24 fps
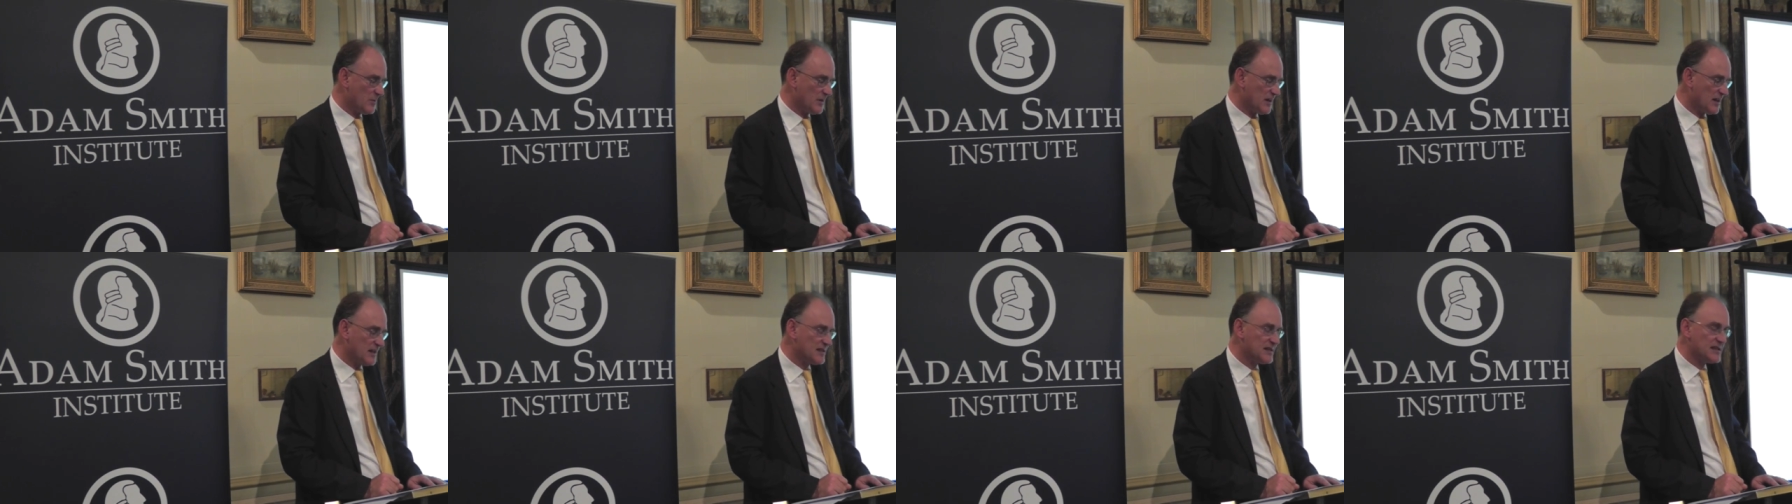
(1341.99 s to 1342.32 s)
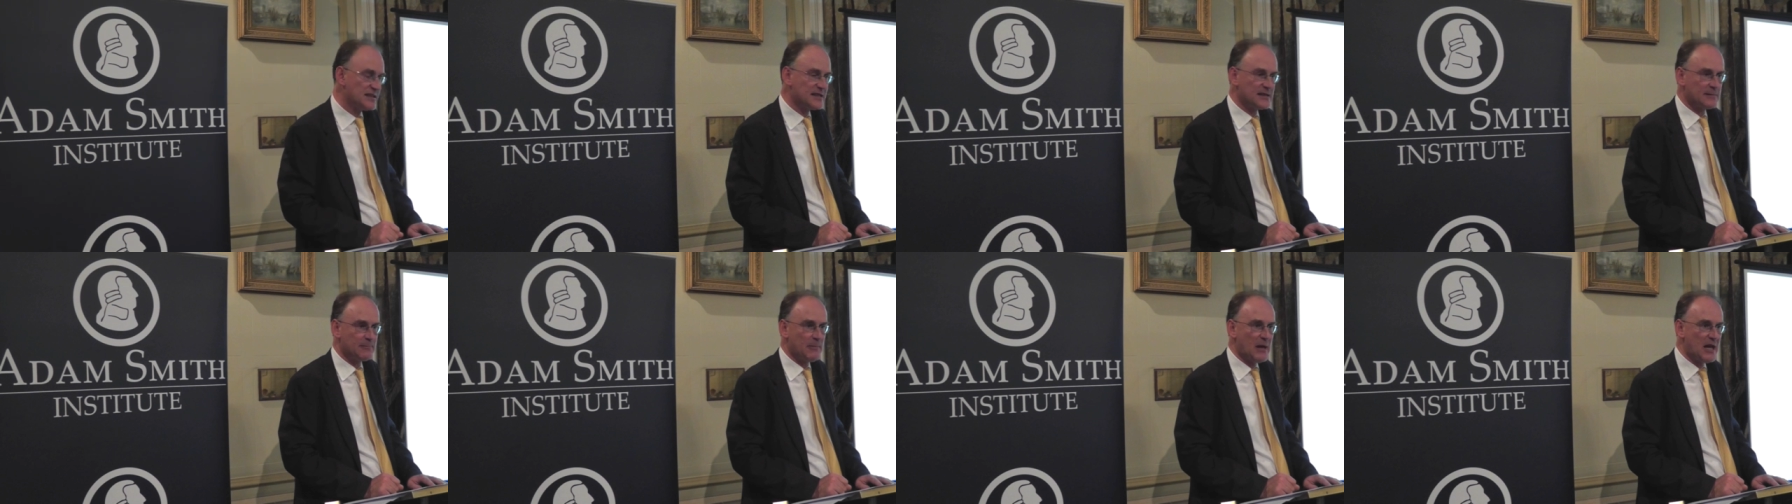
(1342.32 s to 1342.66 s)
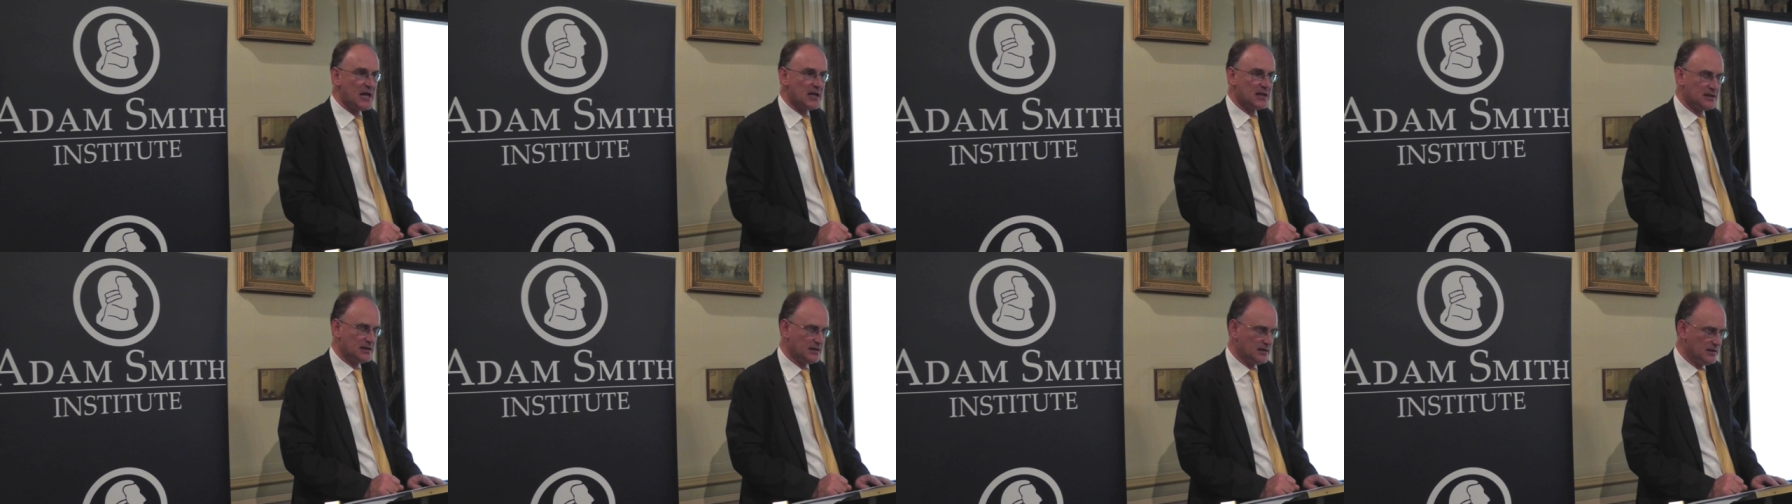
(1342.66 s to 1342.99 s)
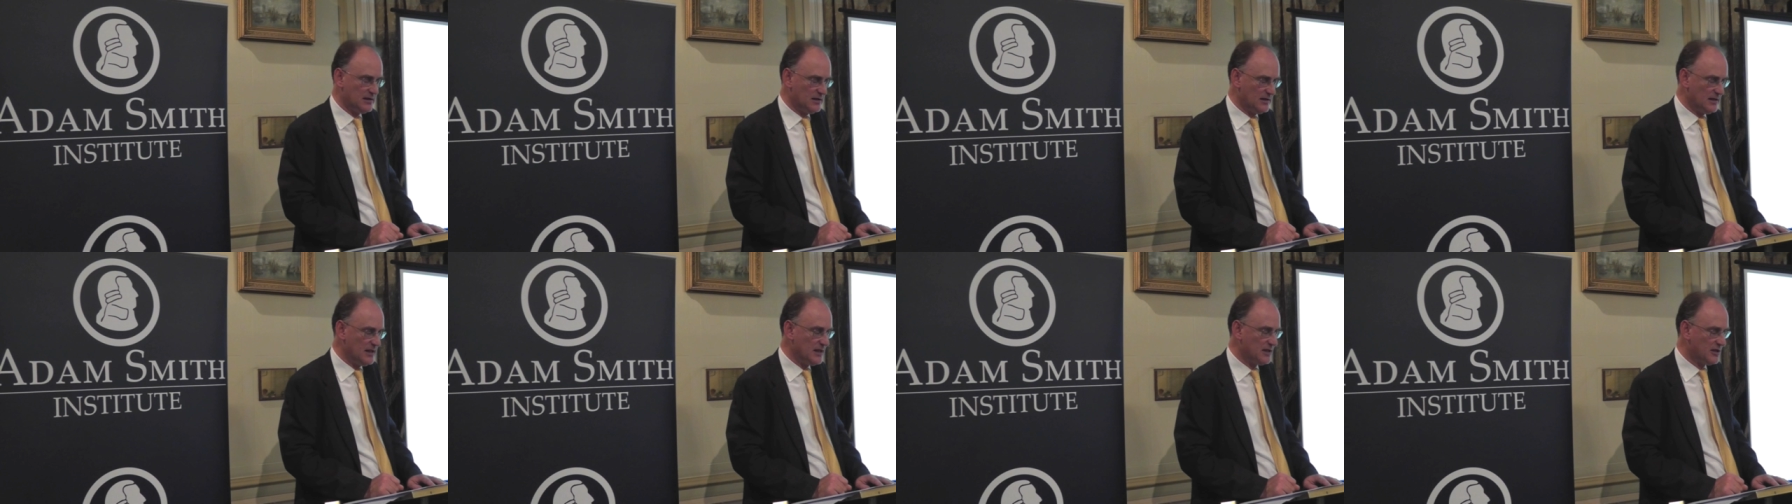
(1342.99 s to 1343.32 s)
but I suspect
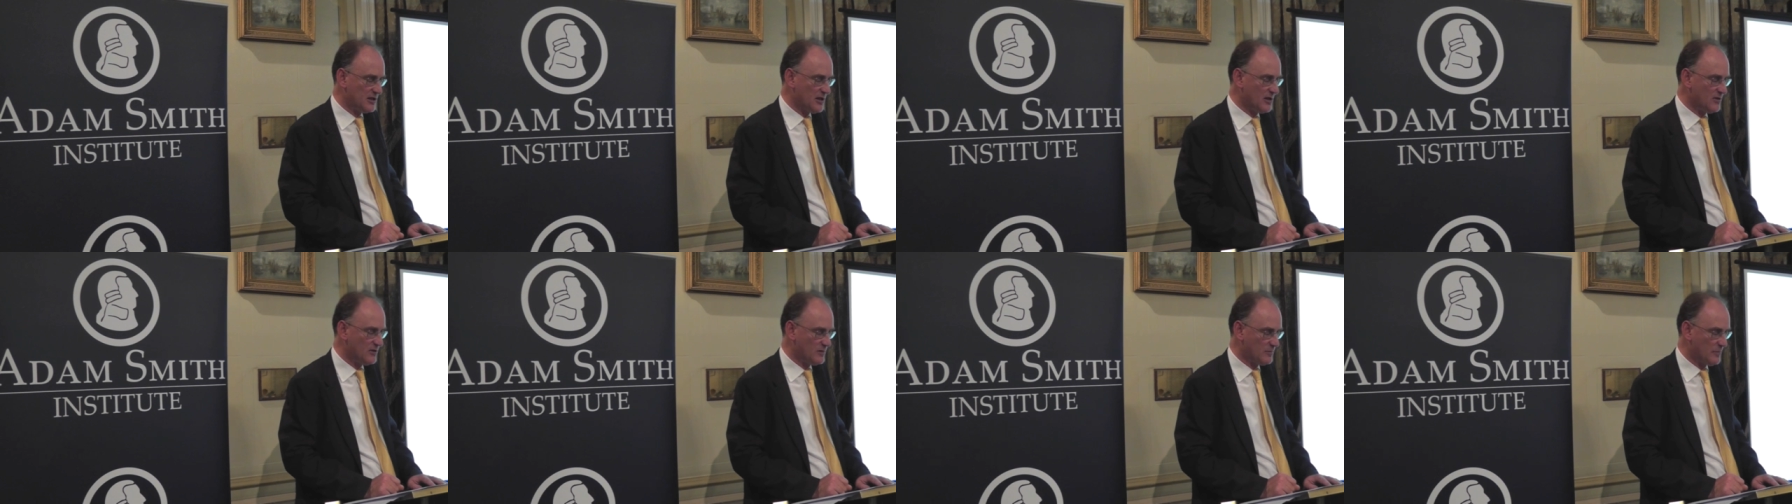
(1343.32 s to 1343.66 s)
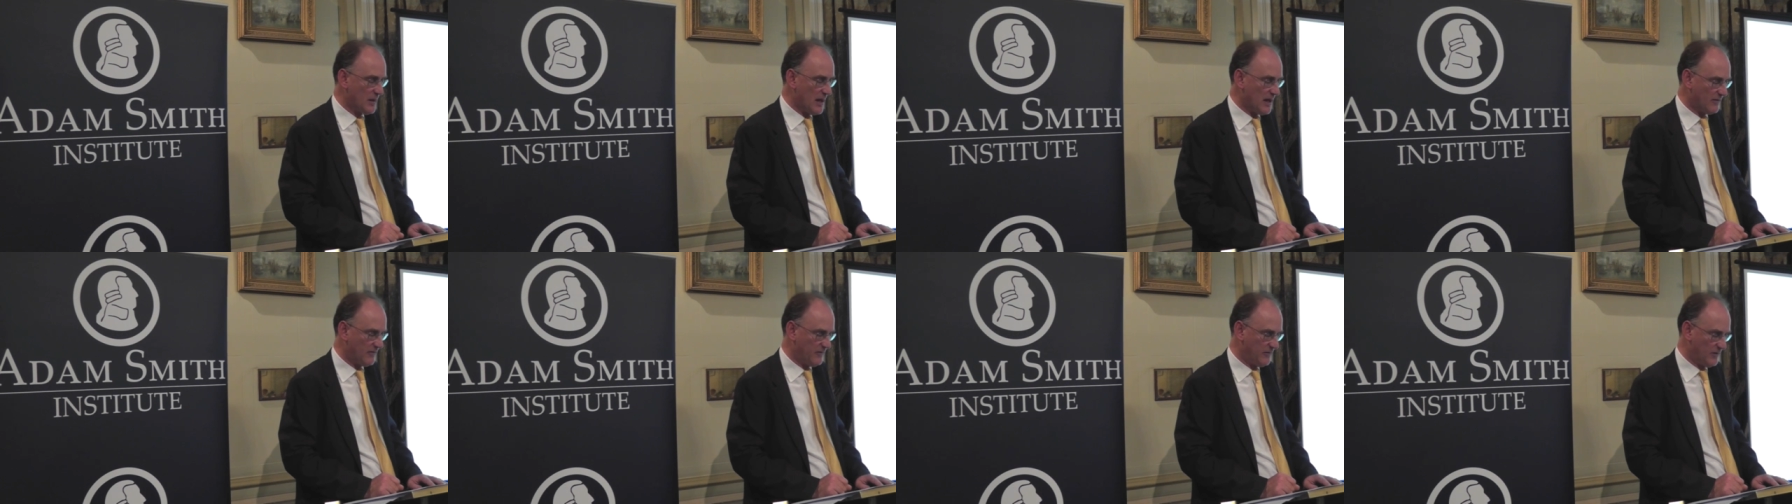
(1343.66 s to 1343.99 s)
it goes back